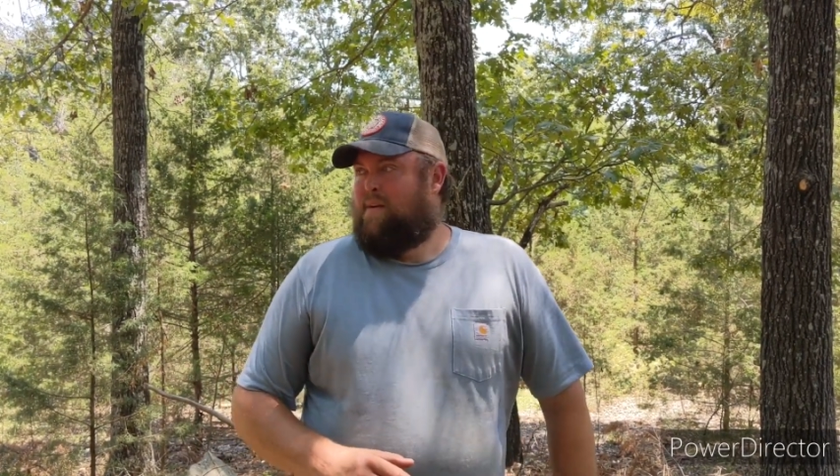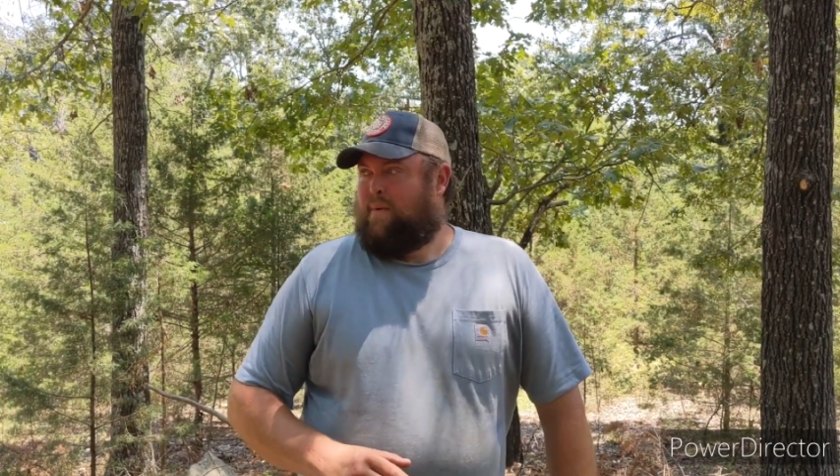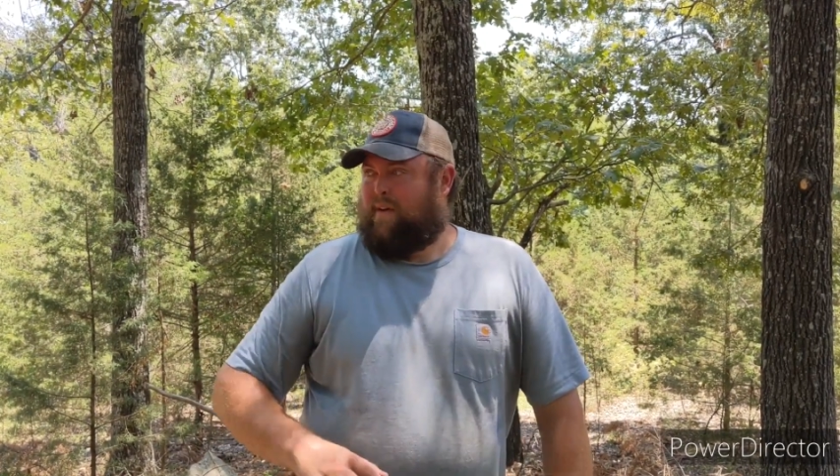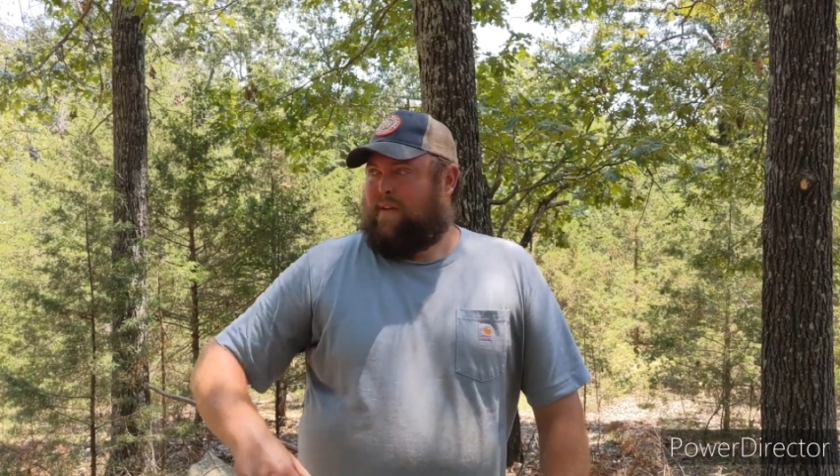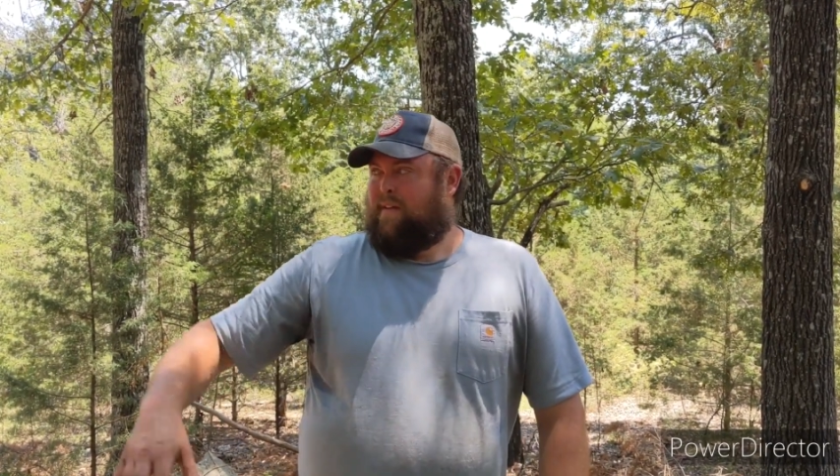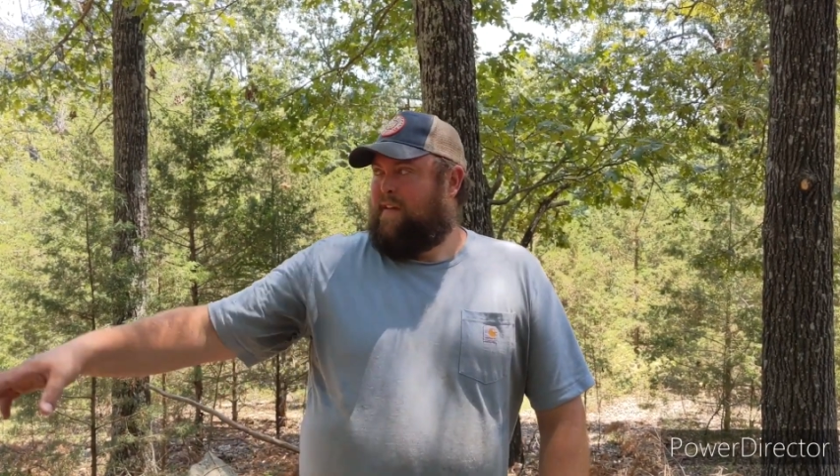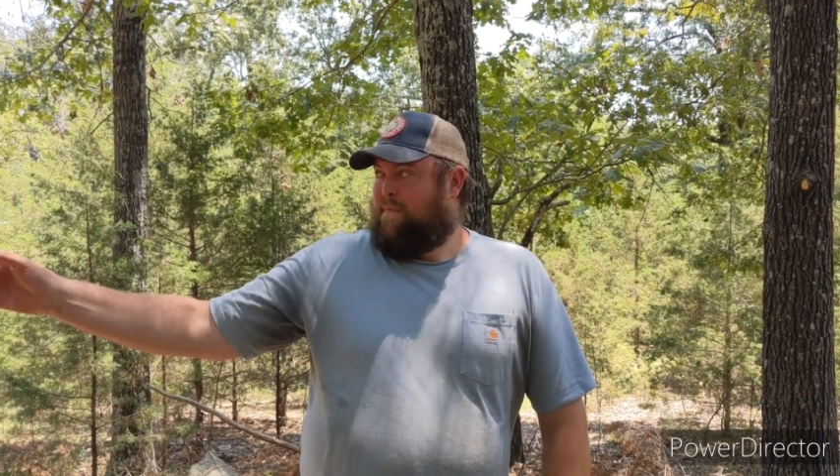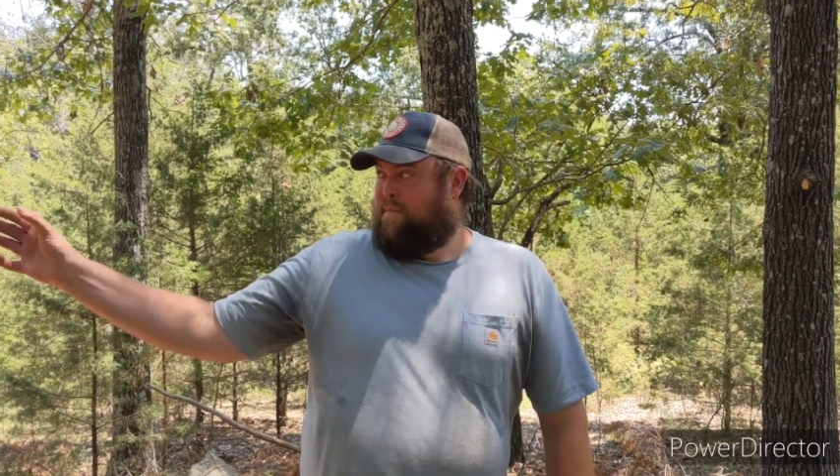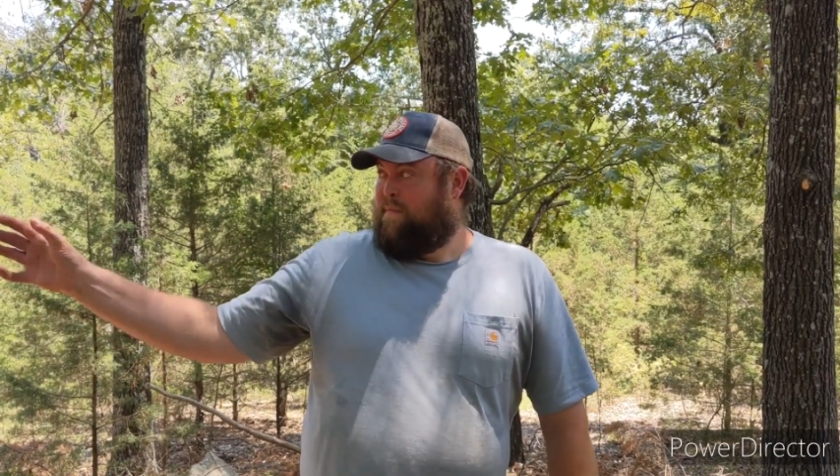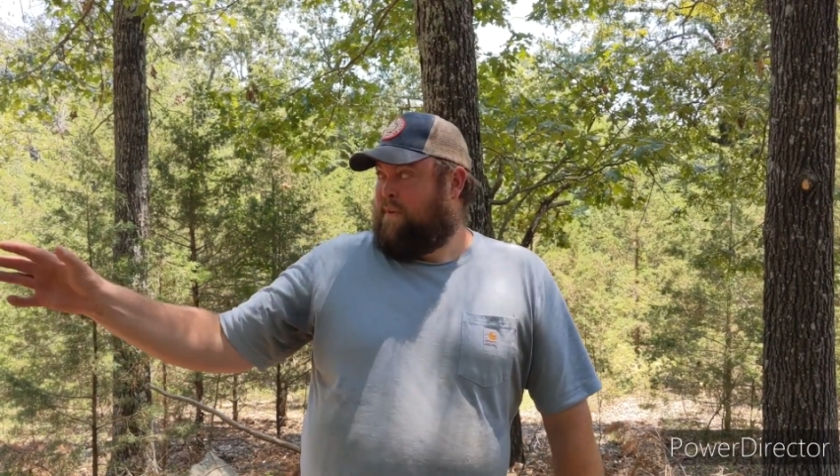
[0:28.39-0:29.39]

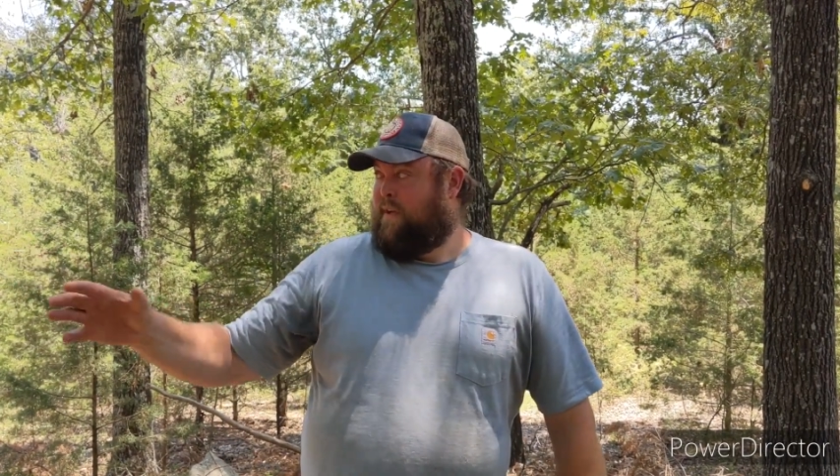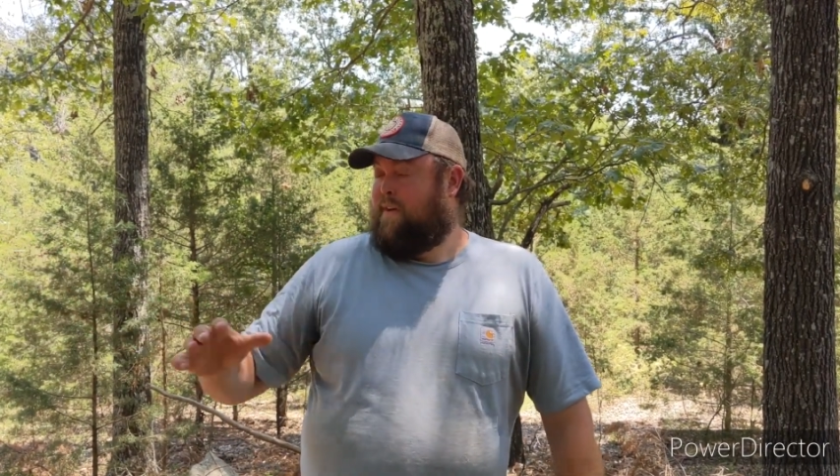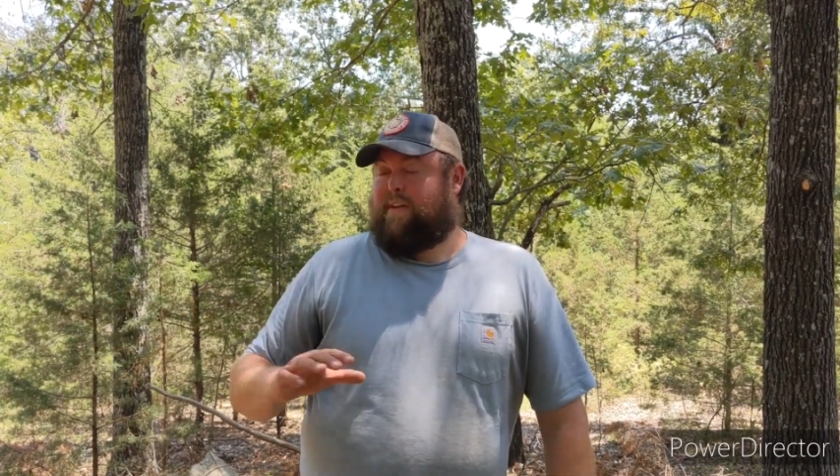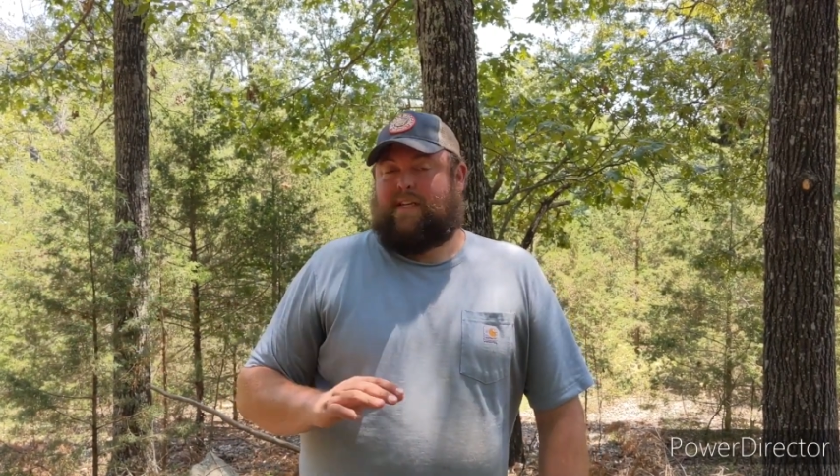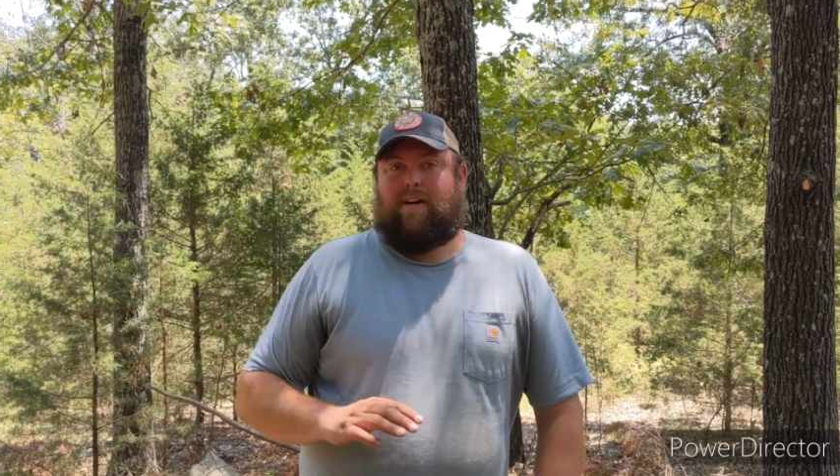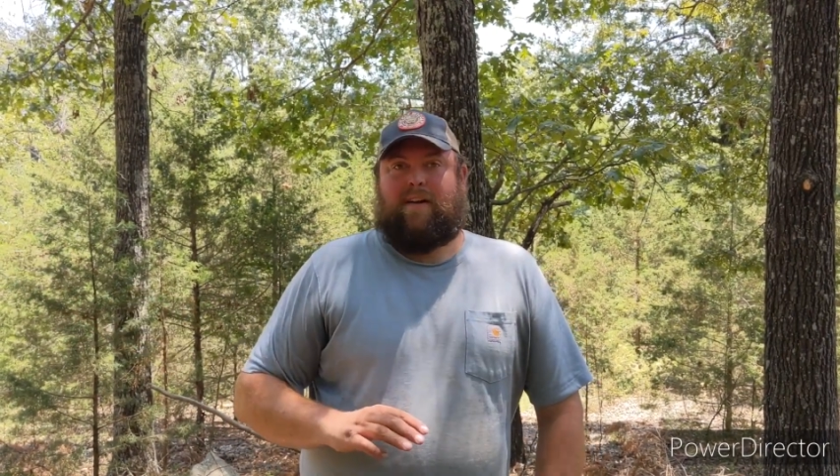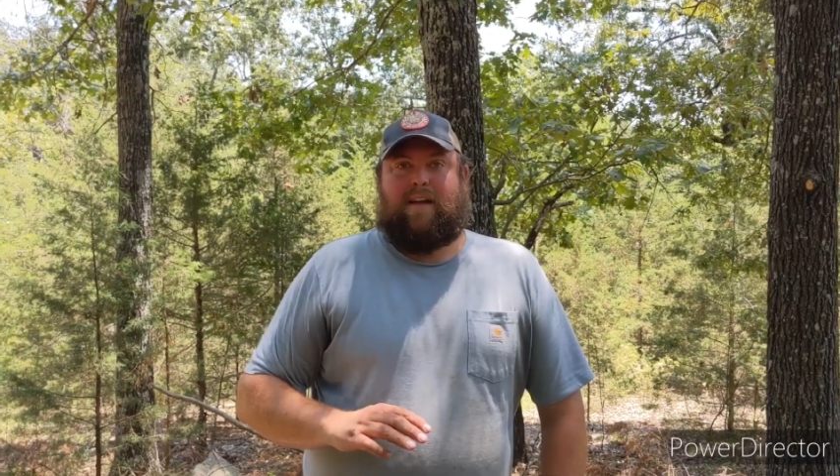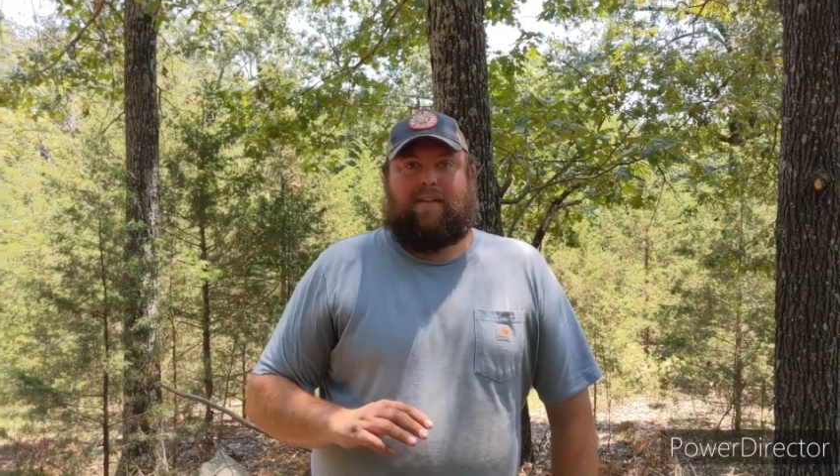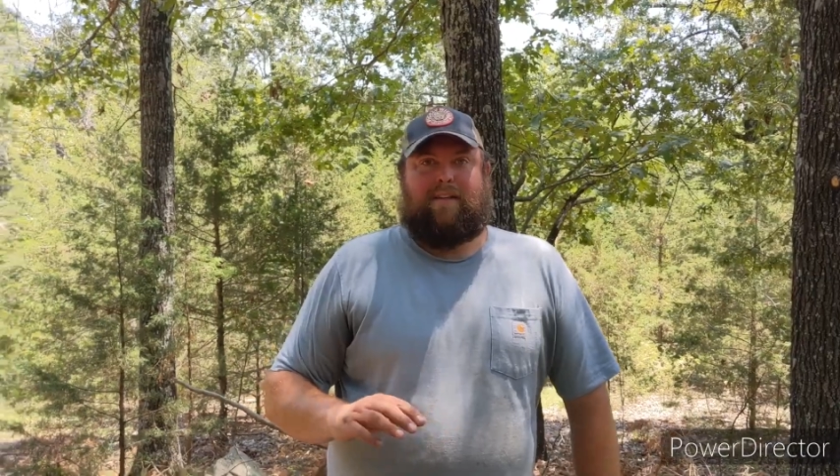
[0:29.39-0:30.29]
They've cleared this area out.